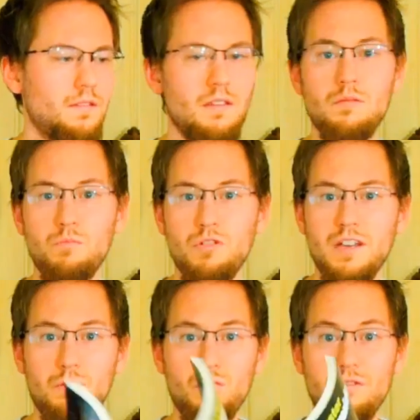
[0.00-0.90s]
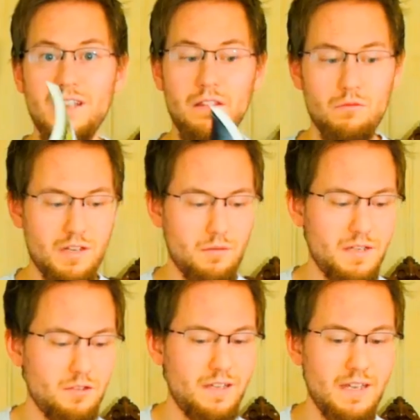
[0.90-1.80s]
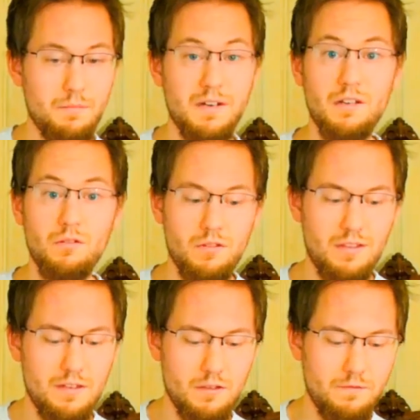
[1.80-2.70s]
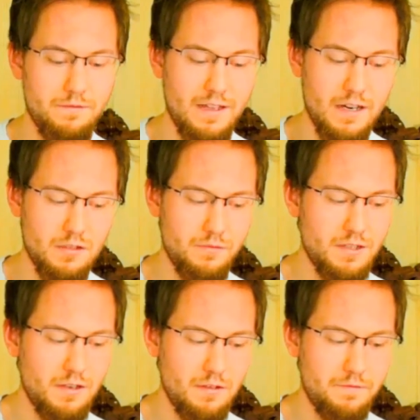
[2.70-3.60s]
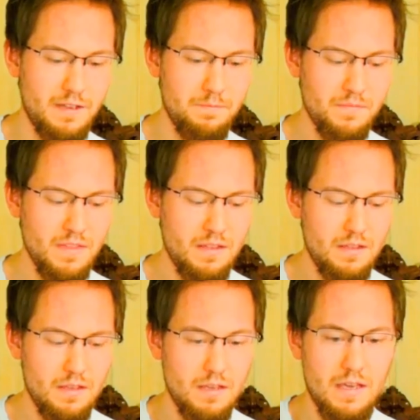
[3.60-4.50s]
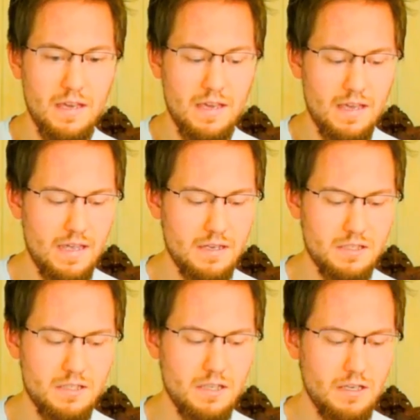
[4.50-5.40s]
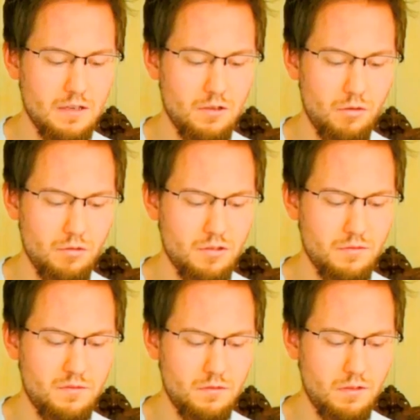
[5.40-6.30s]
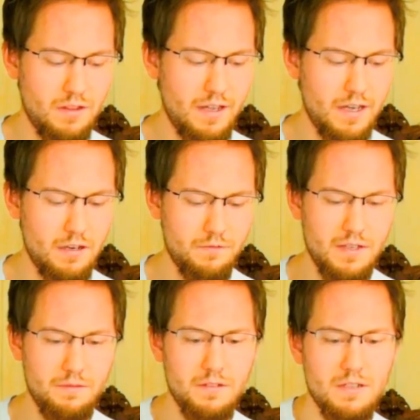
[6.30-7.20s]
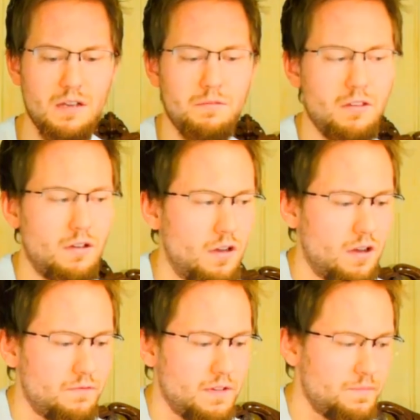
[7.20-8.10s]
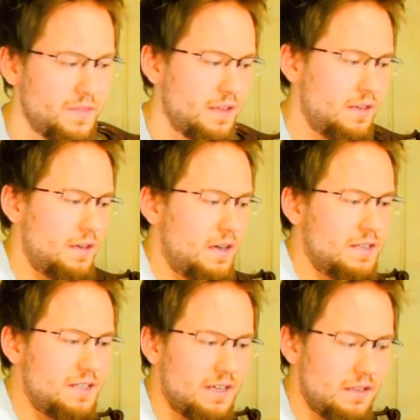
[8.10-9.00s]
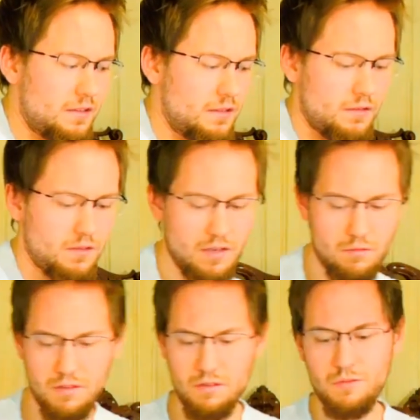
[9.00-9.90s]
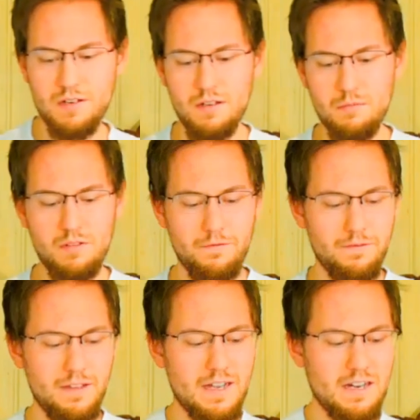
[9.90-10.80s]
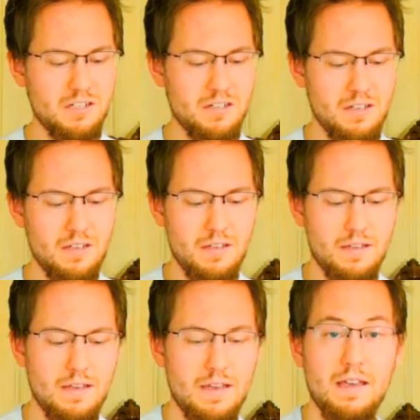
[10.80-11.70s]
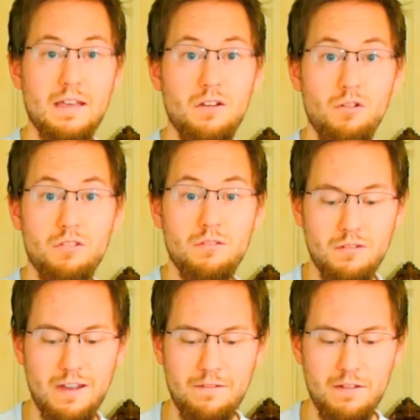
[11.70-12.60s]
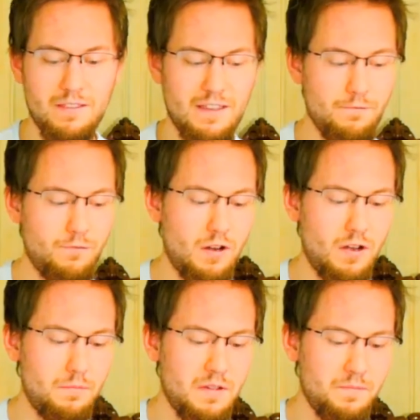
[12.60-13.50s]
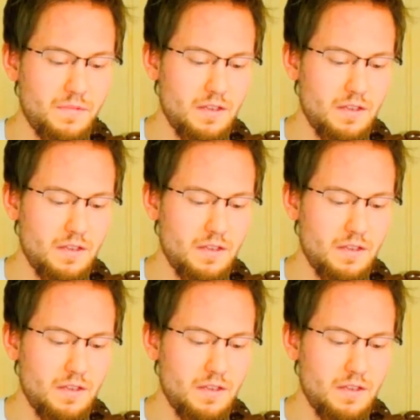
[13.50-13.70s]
This book I would really recommend to anybody who is into flash photography. It goes through a lot of different types of ideas and theories when it comes to flash. It goes through everything from,